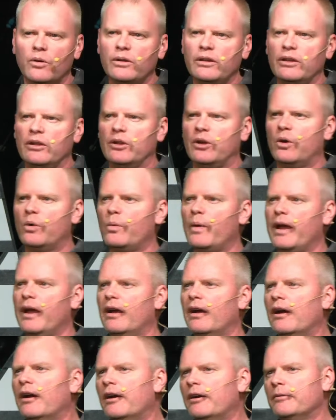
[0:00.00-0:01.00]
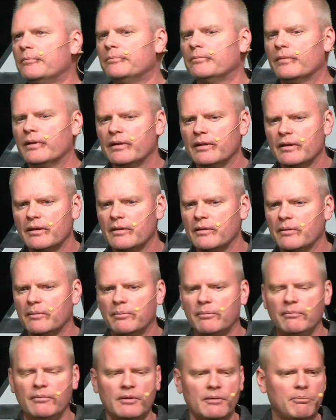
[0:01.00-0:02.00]
you know, where
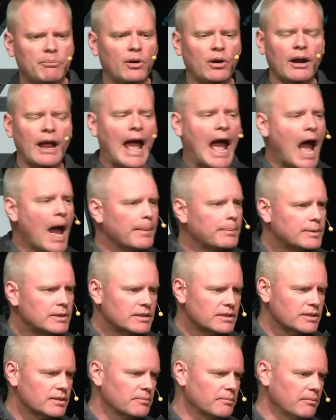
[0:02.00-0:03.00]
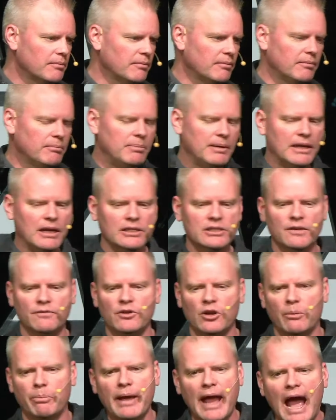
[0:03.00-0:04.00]
perhaps because of
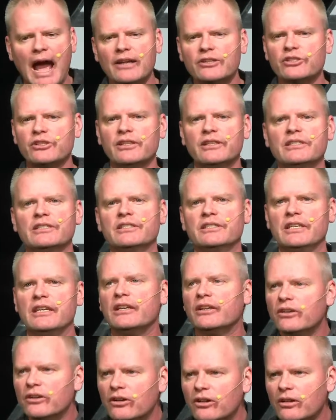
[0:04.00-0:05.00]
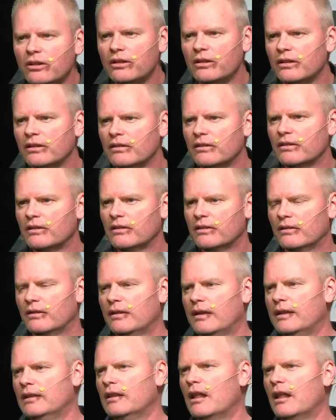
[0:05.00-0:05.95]
your passion and zeal and